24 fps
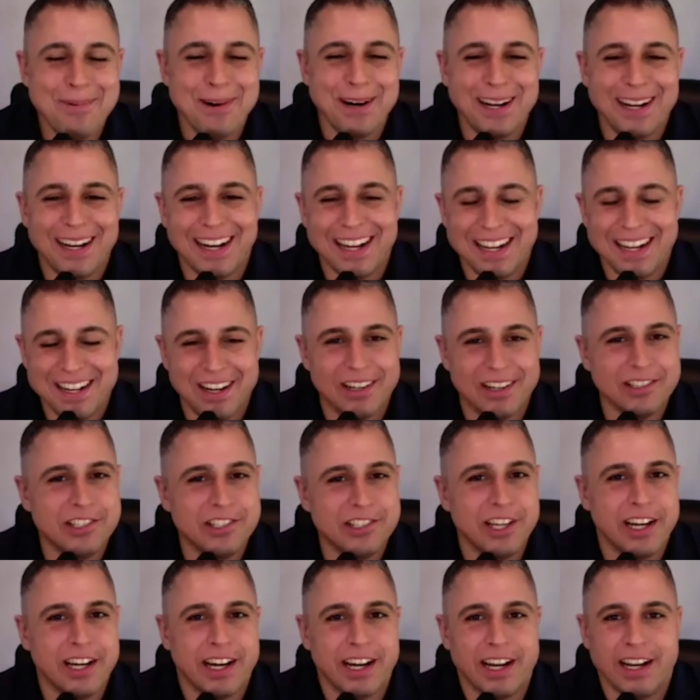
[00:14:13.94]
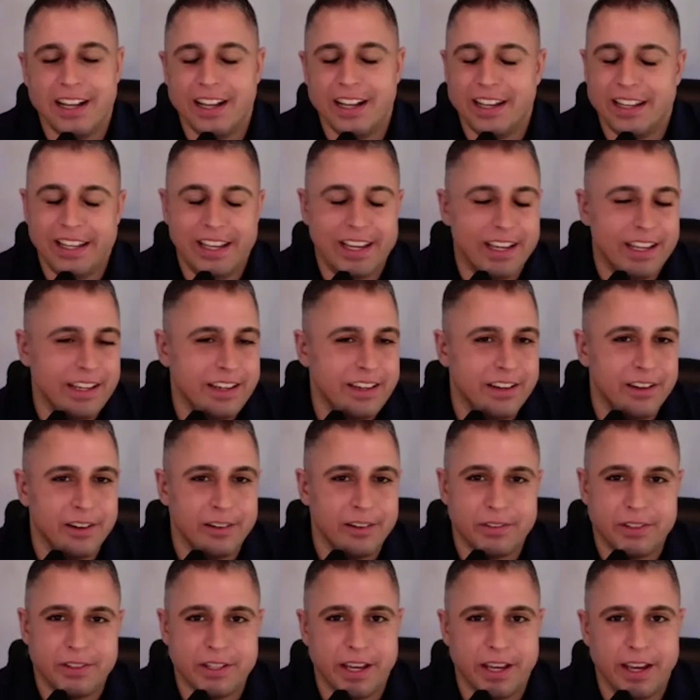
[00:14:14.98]
but uh, no, uh, no.
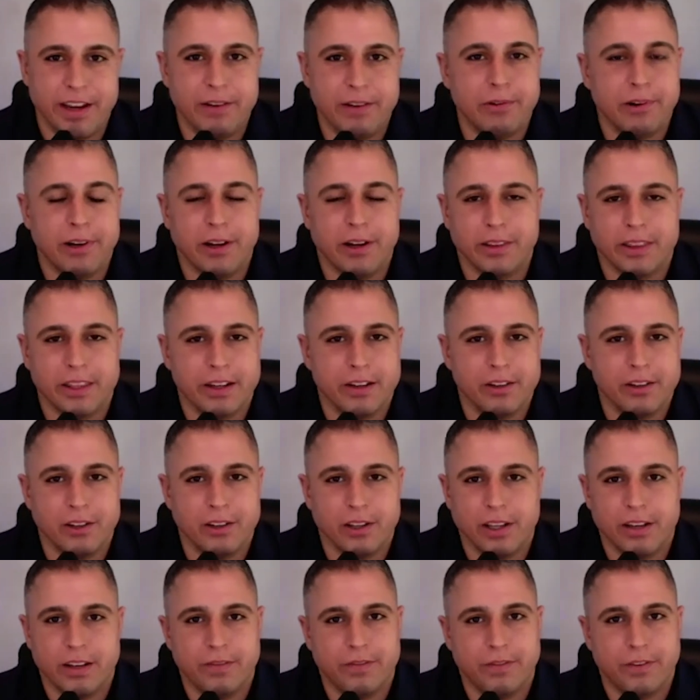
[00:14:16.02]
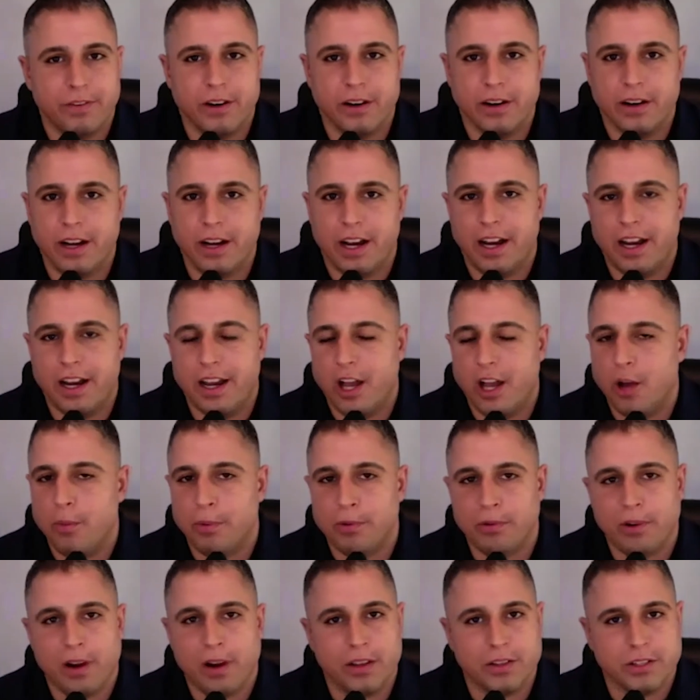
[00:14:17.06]
To anyone out there looking for uh, help
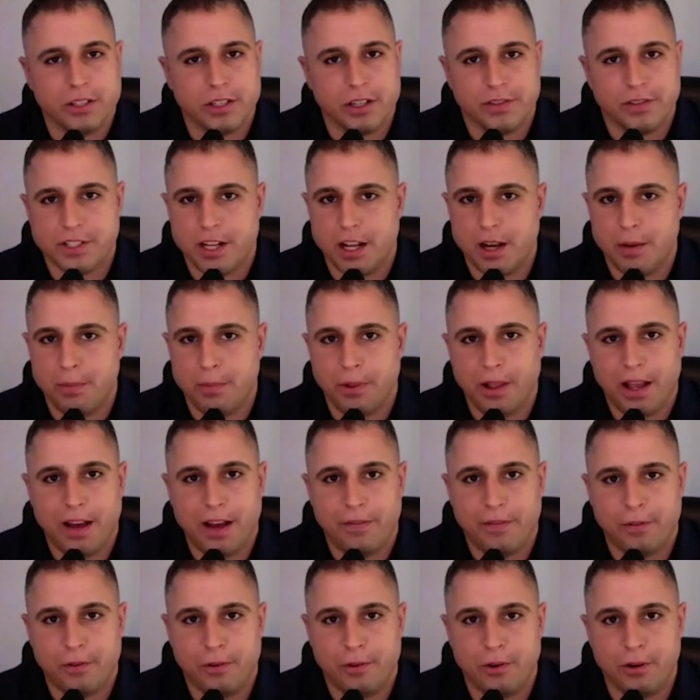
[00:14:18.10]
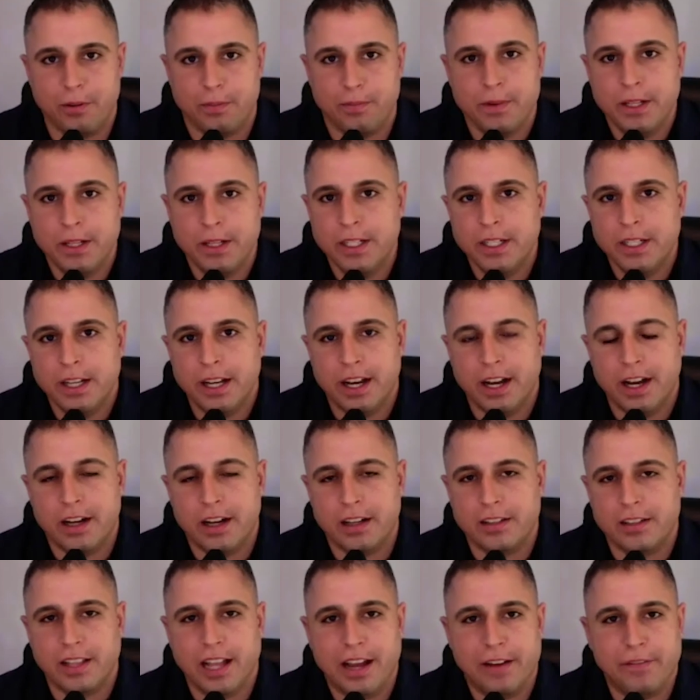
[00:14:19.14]
around ServiceNow platform, uh,
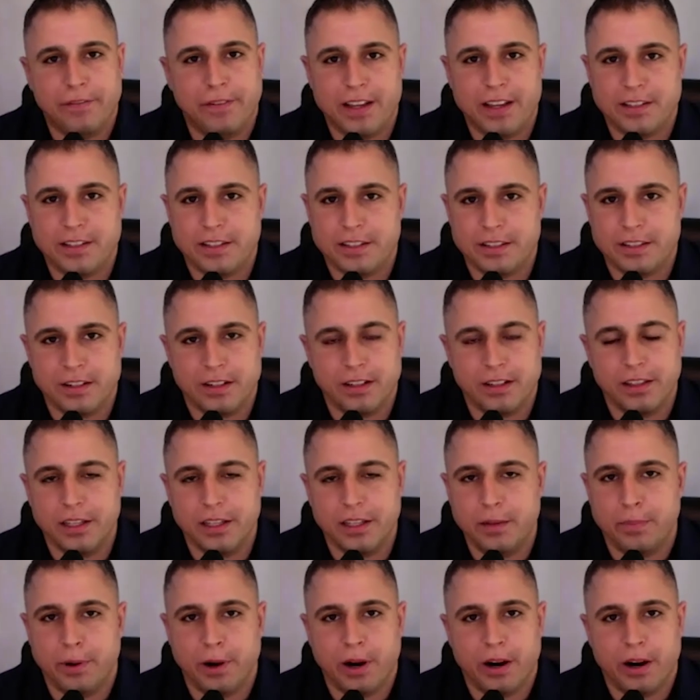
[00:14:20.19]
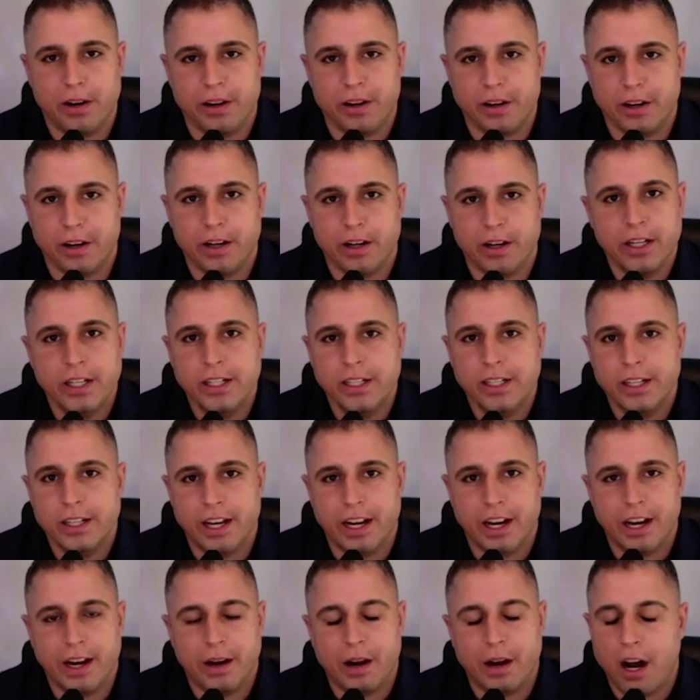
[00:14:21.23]
GlideFast is an elite partner,
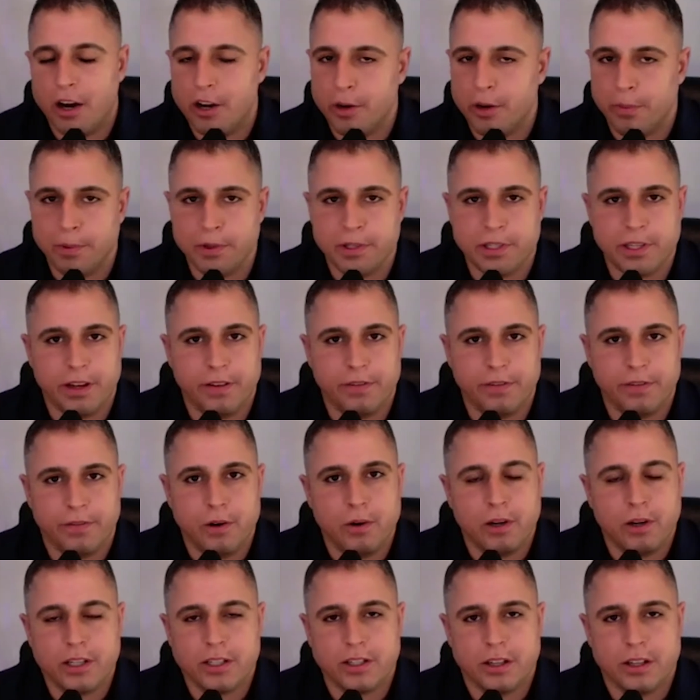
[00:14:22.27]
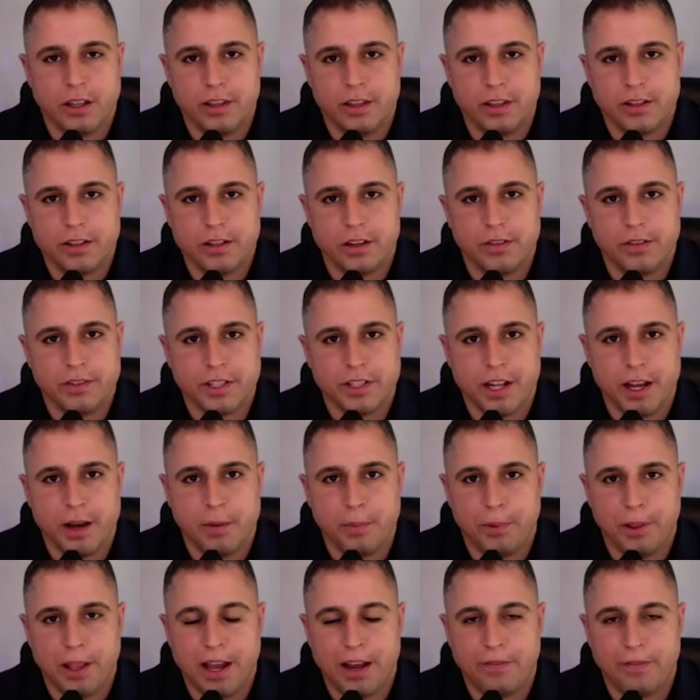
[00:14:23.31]
100% focused on the ServiceNow
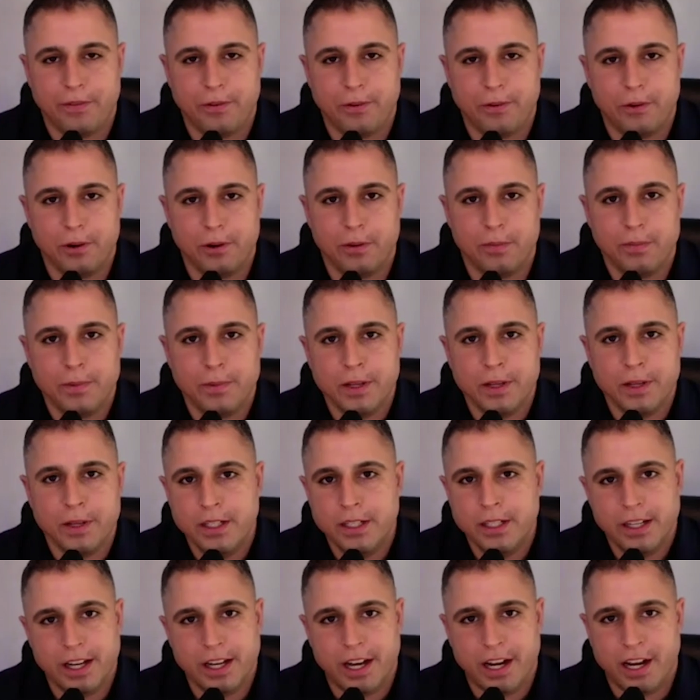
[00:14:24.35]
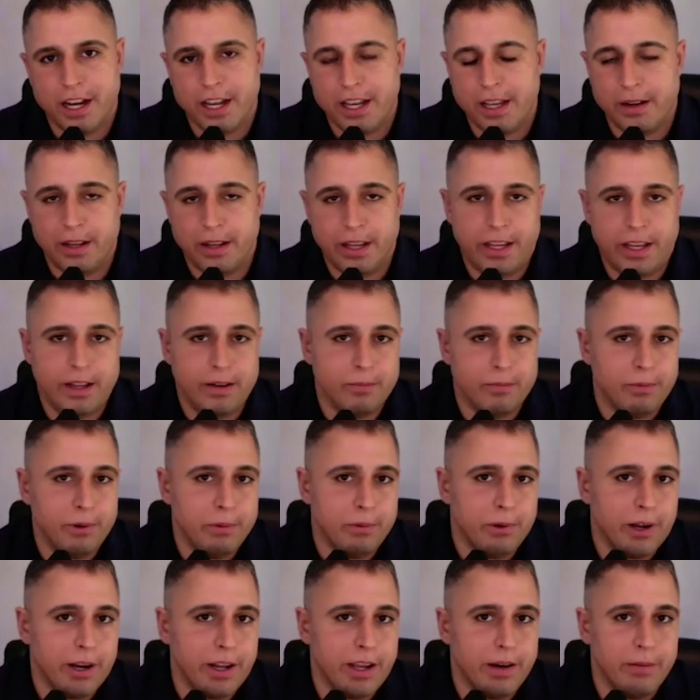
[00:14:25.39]
platform, and and we
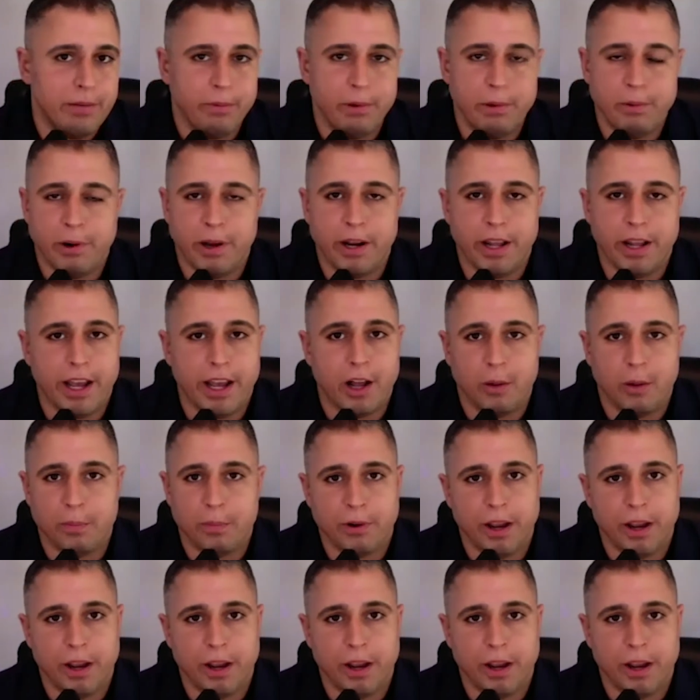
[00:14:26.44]
want to we want to help.